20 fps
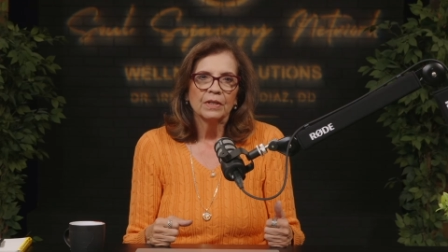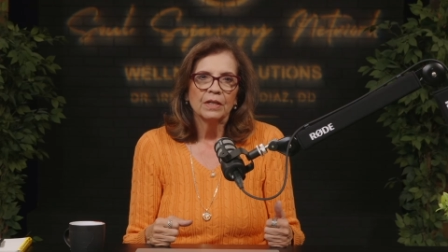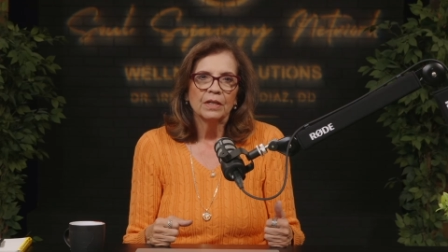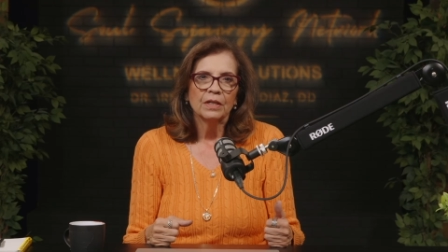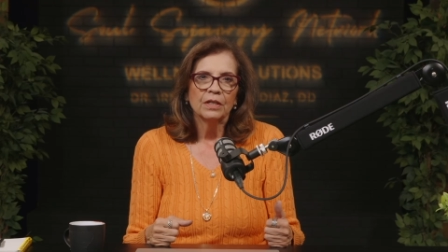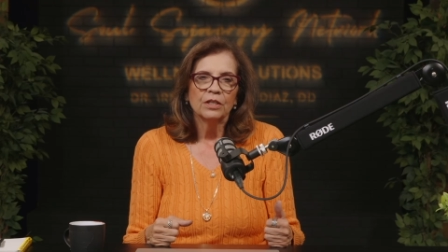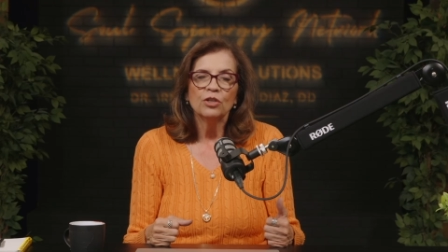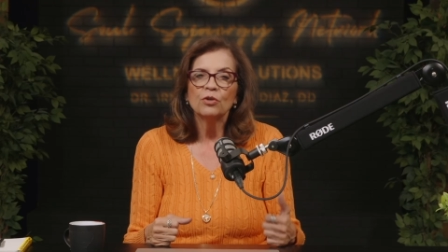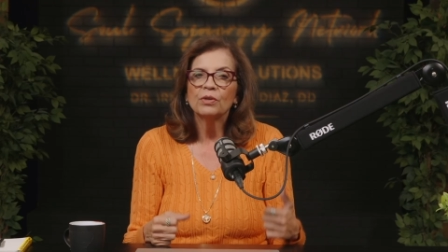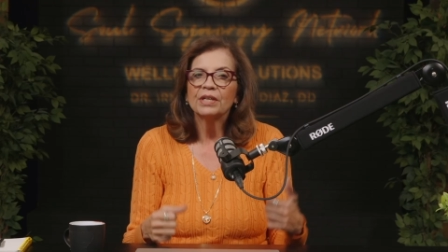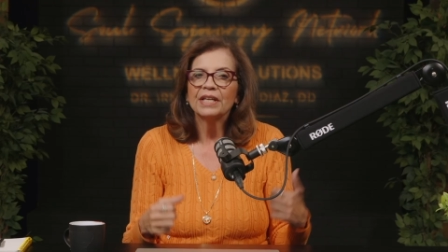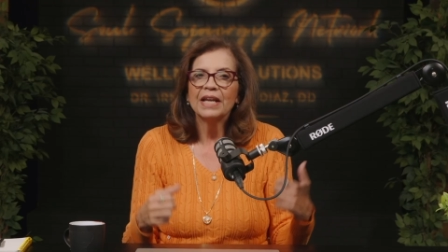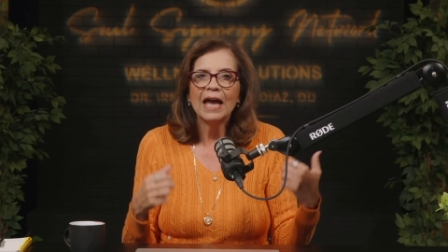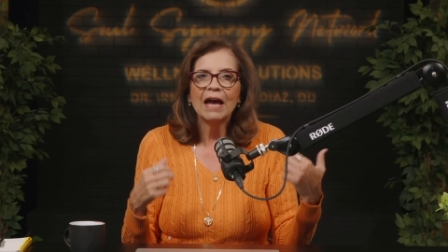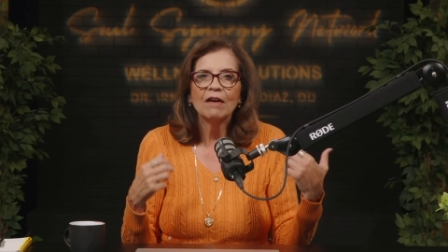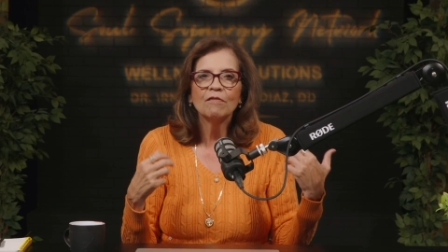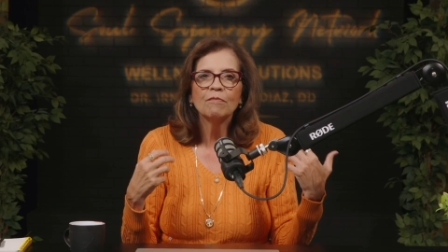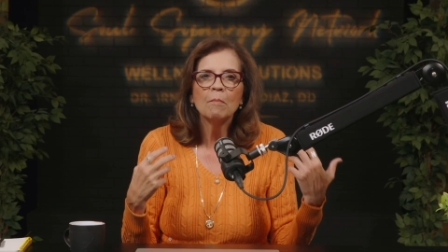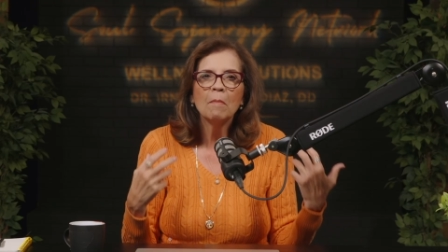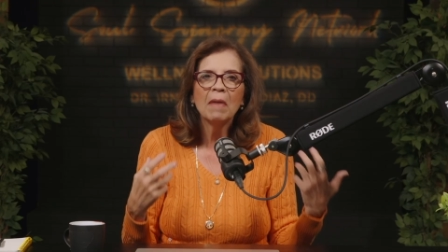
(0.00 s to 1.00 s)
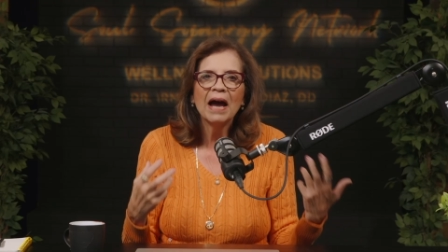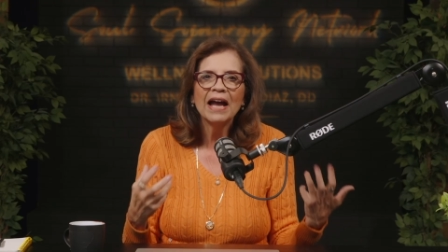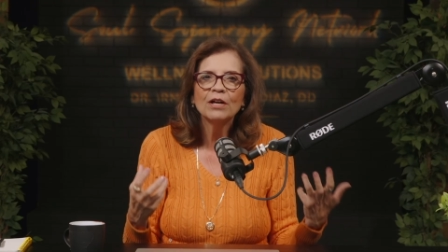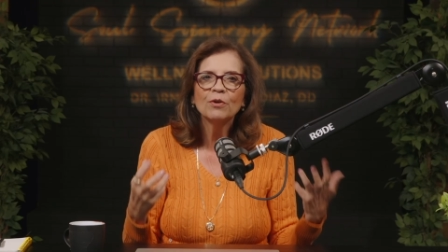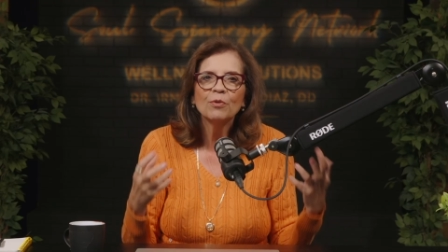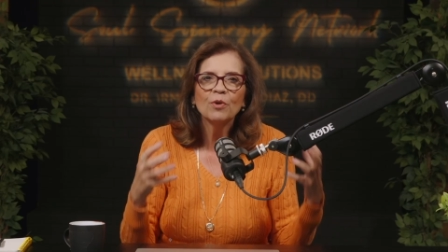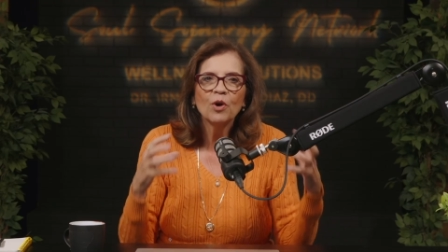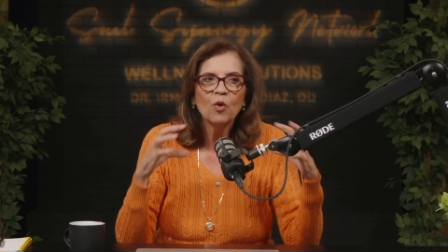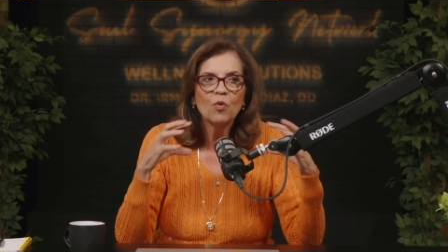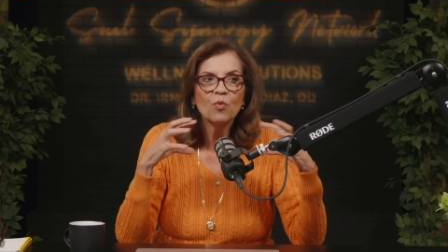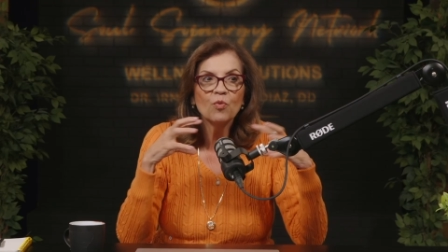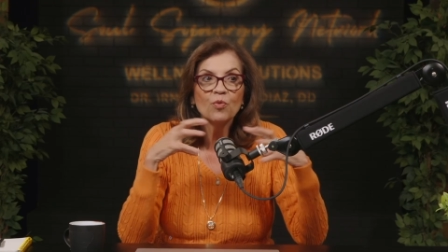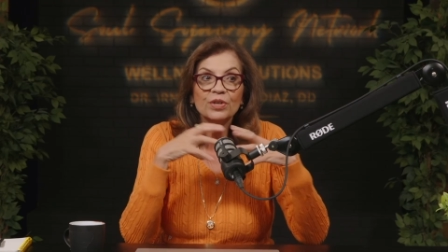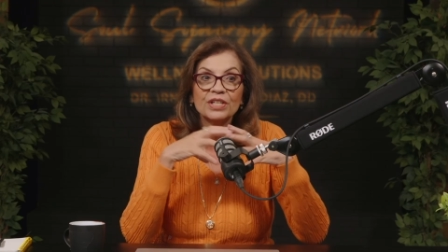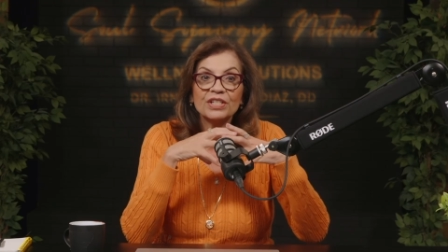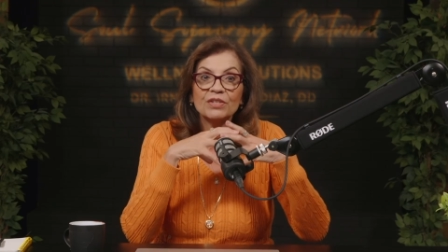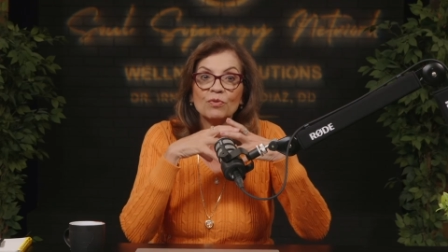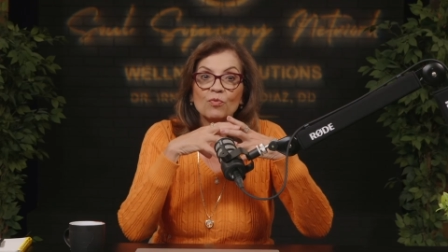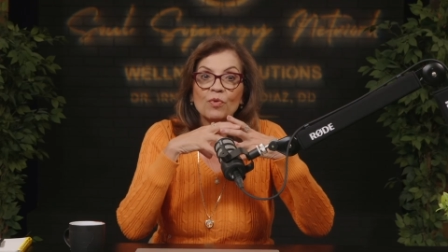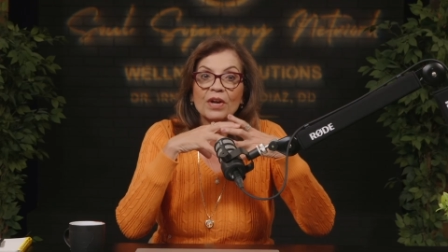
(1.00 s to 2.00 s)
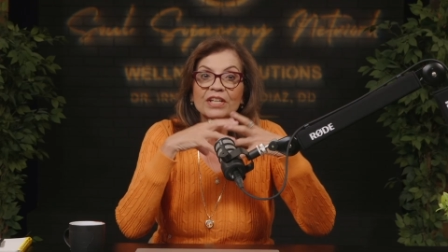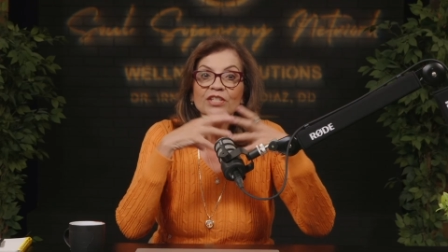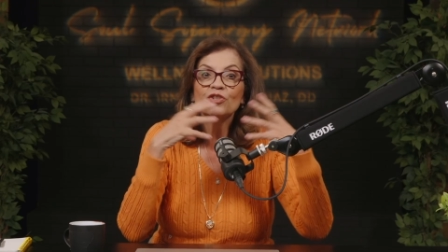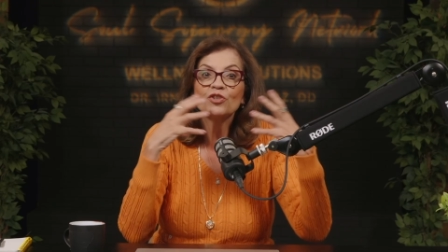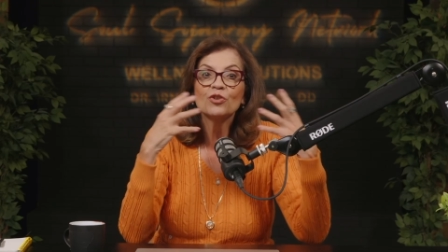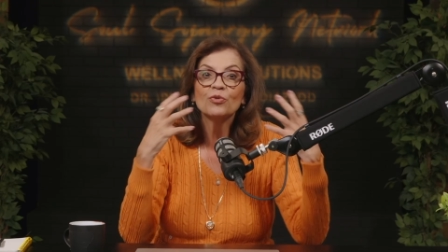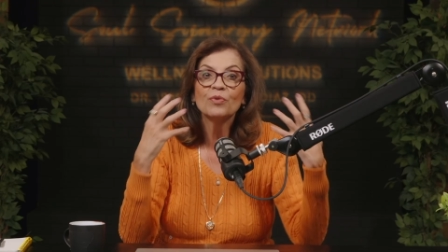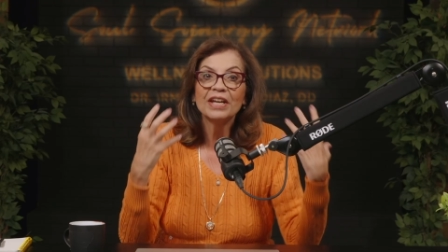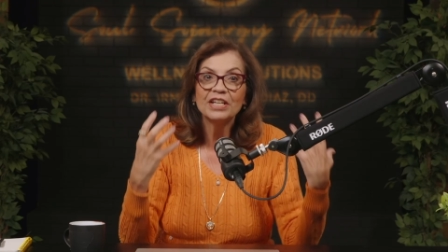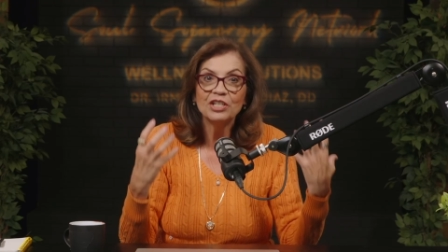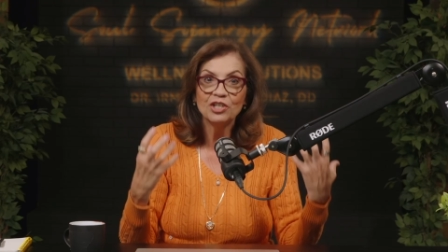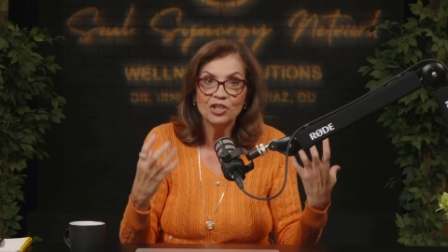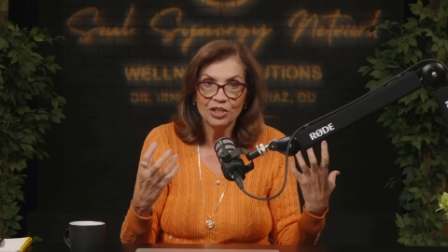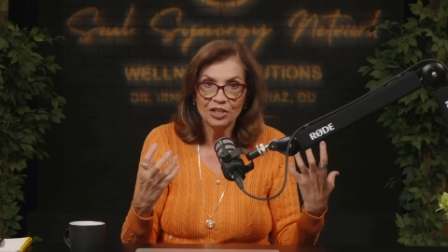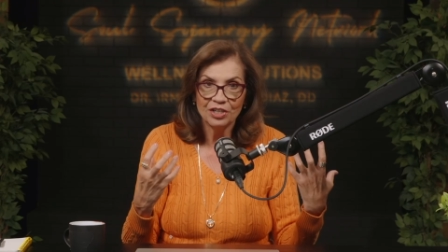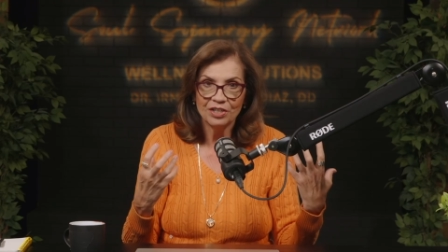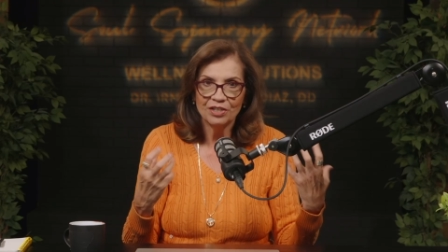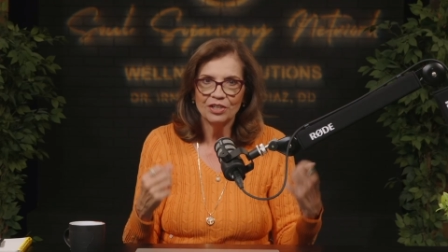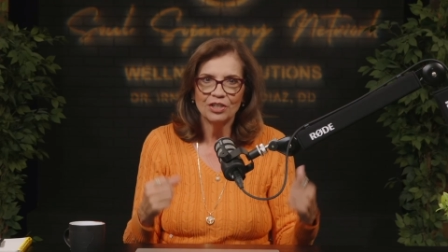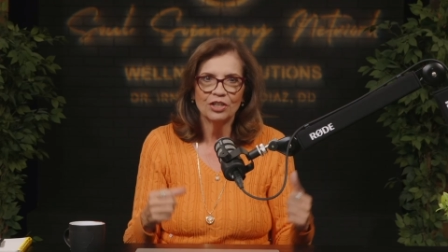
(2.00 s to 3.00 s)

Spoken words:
You can have micro restoration,